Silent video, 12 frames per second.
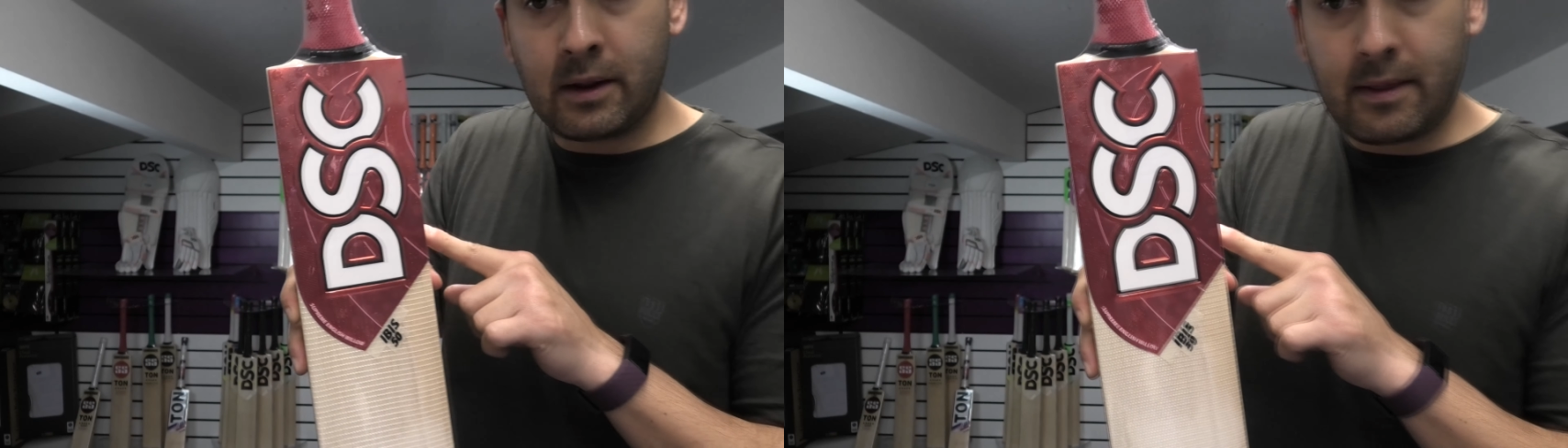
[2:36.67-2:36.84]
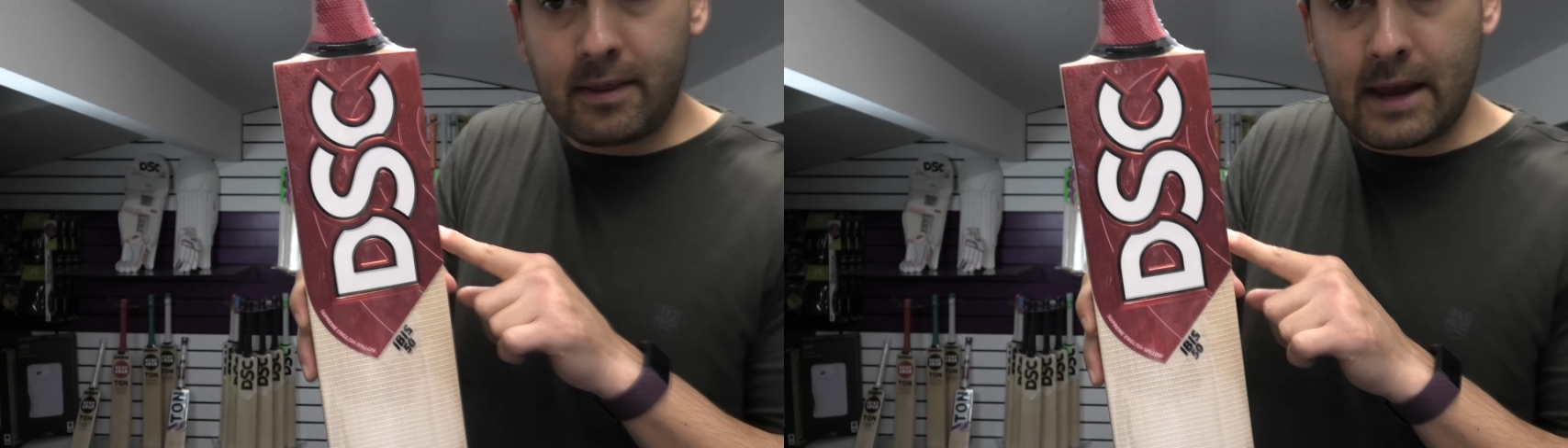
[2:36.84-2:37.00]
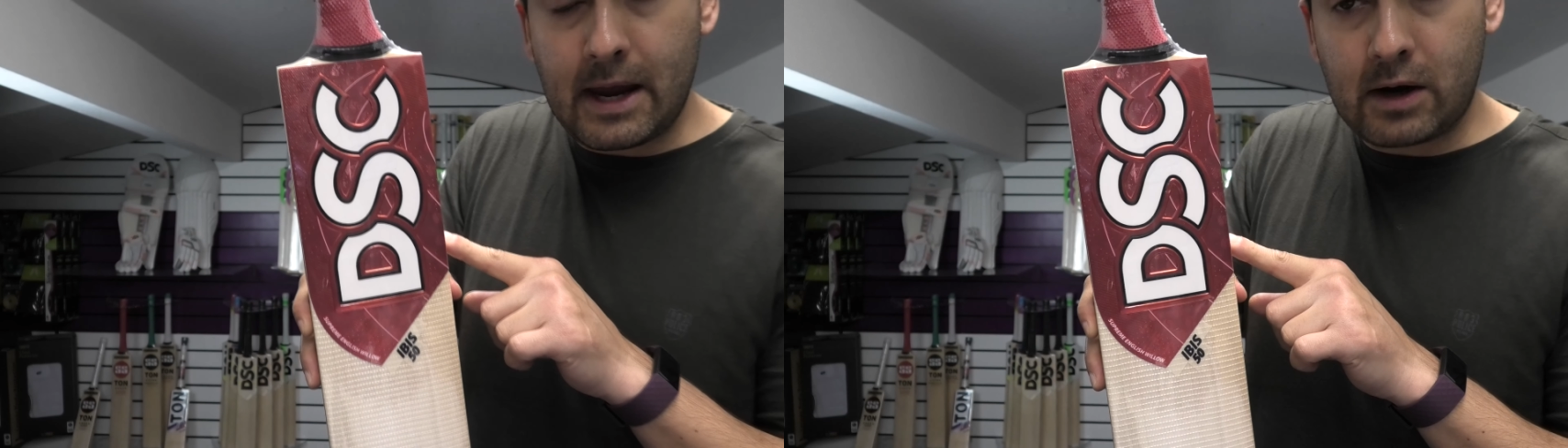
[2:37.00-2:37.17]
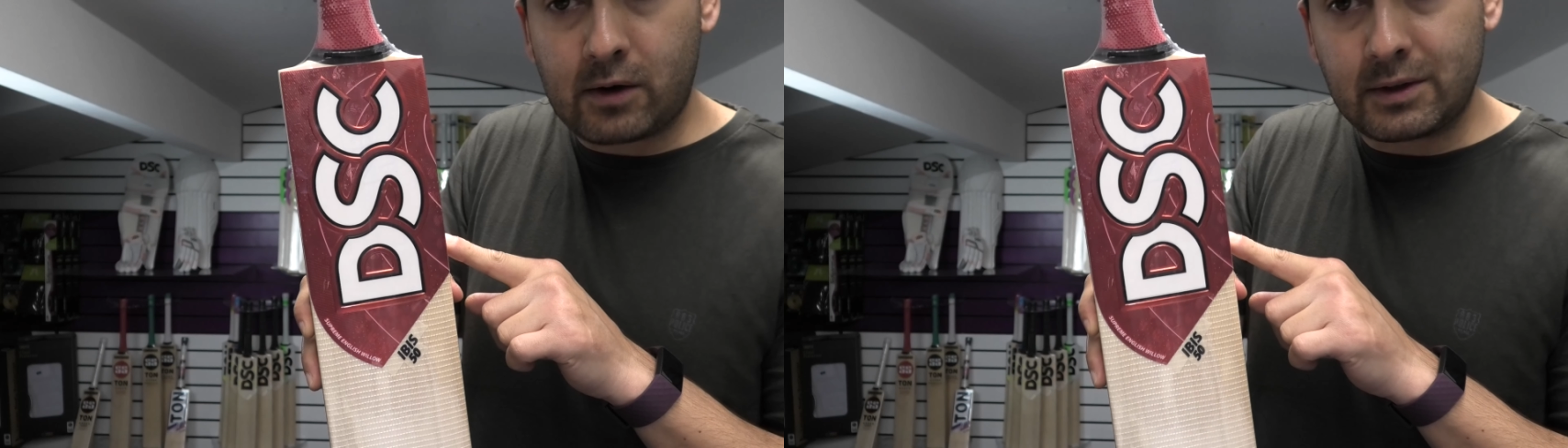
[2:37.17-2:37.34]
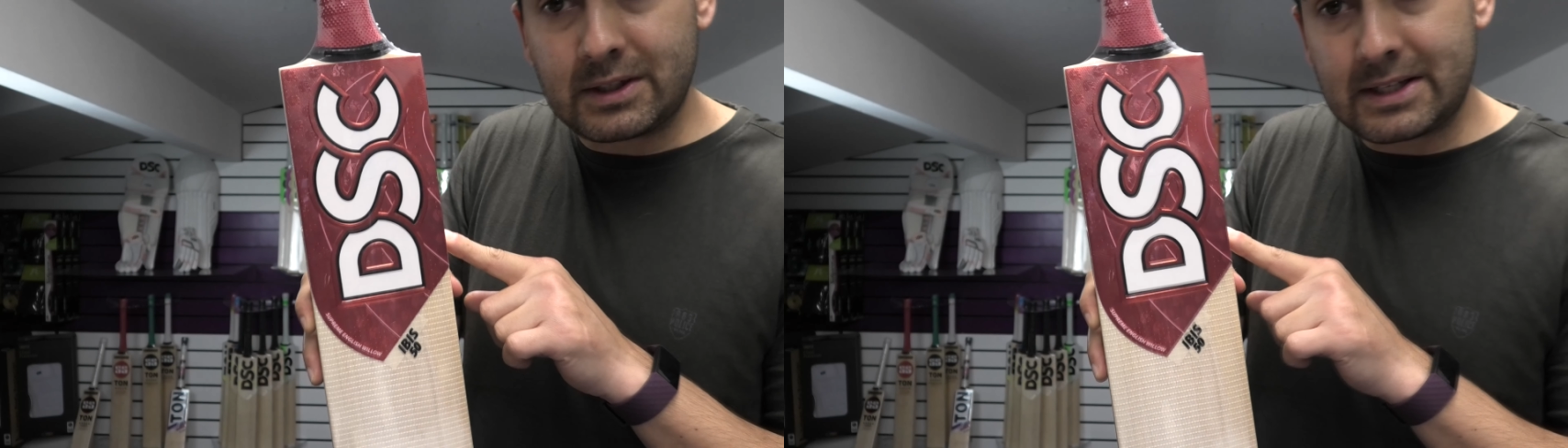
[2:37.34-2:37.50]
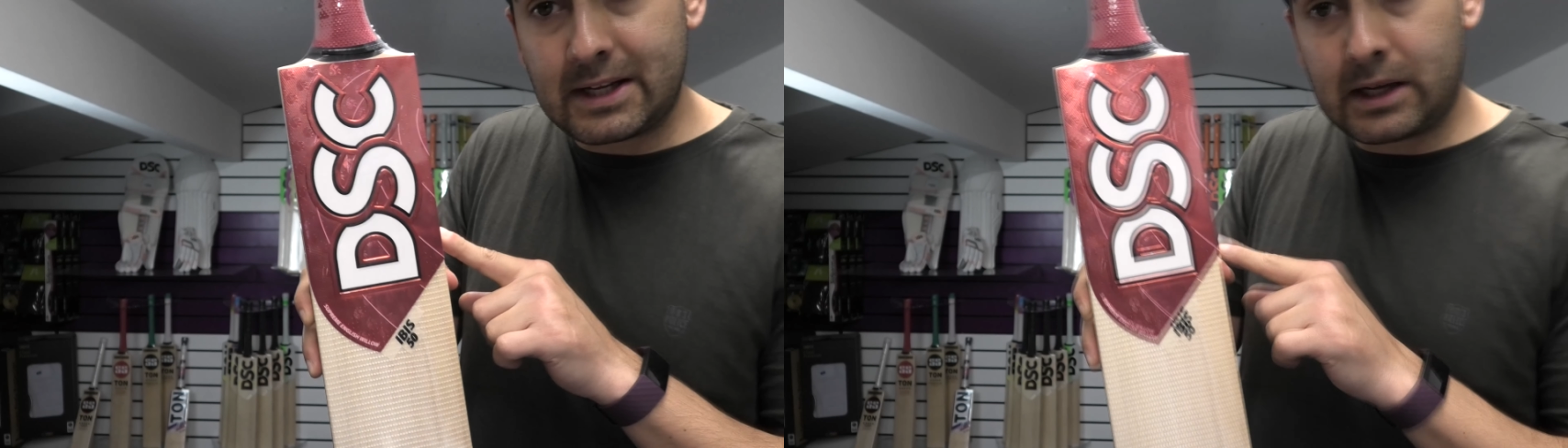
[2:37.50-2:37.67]
there on
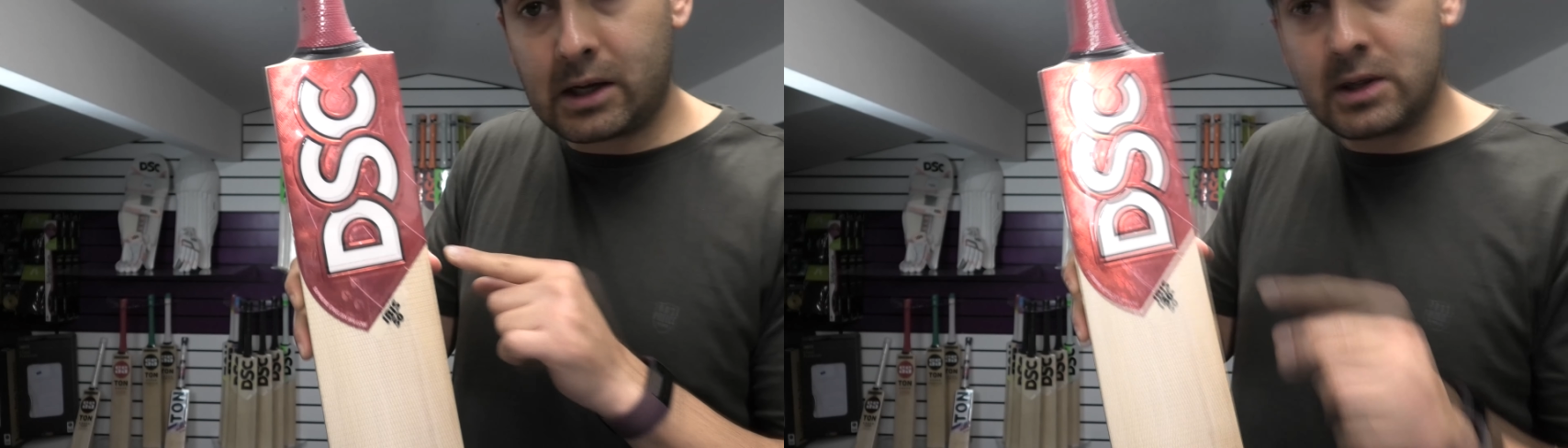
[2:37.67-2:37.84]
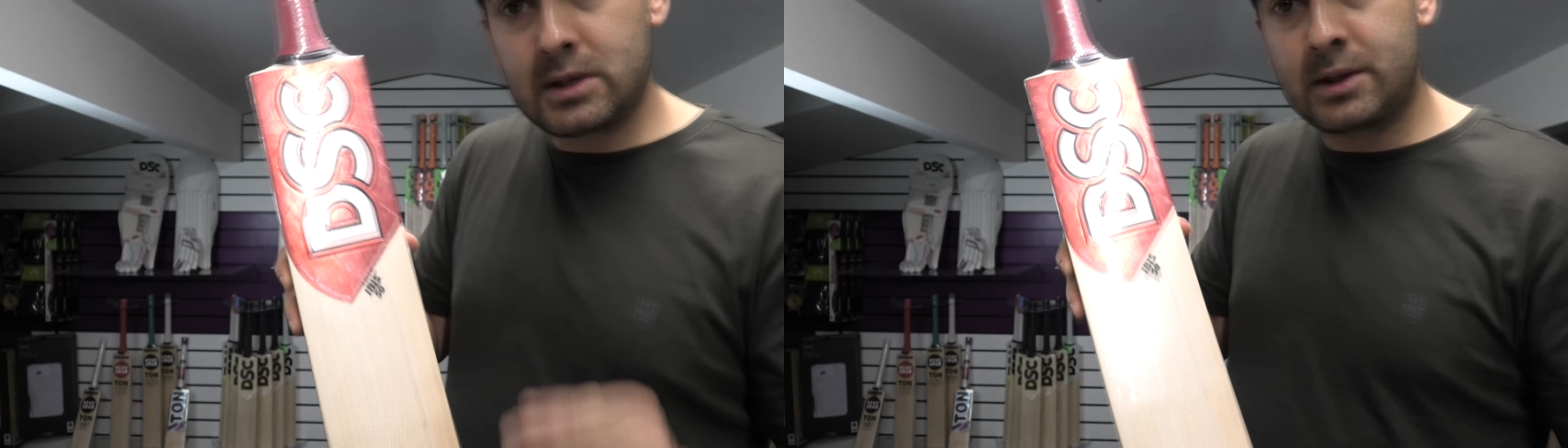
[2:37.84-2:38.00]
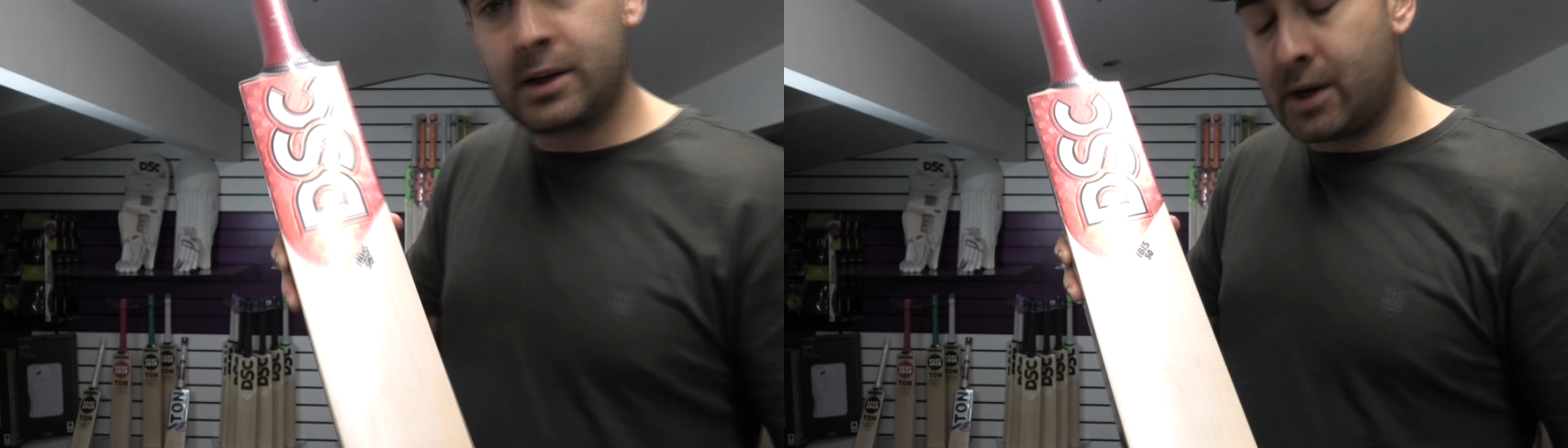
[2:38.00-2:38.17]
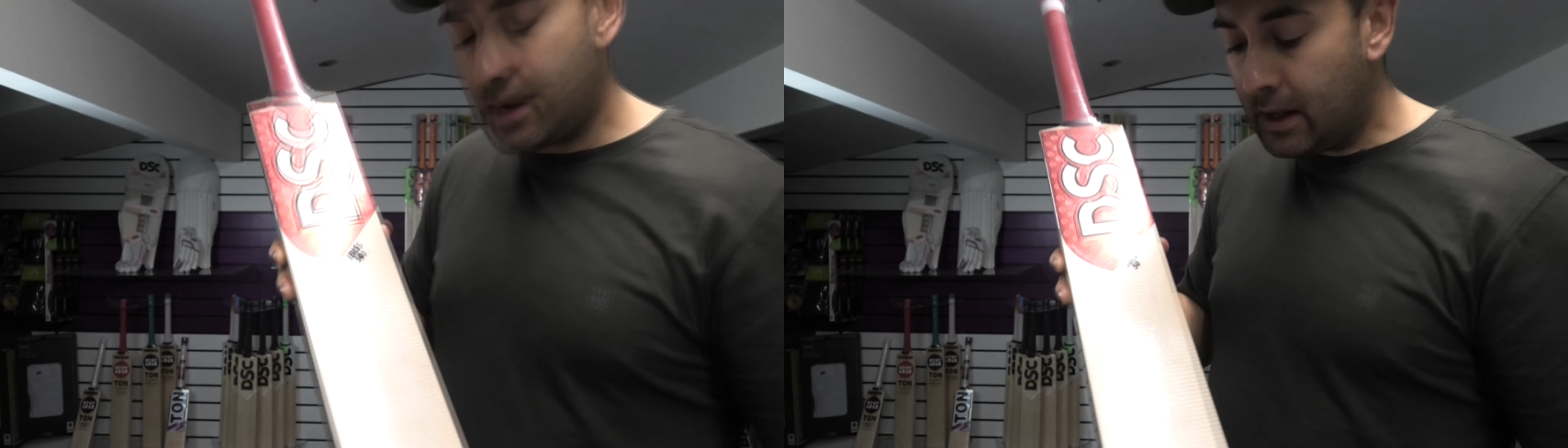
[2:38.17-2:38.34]
the stickers.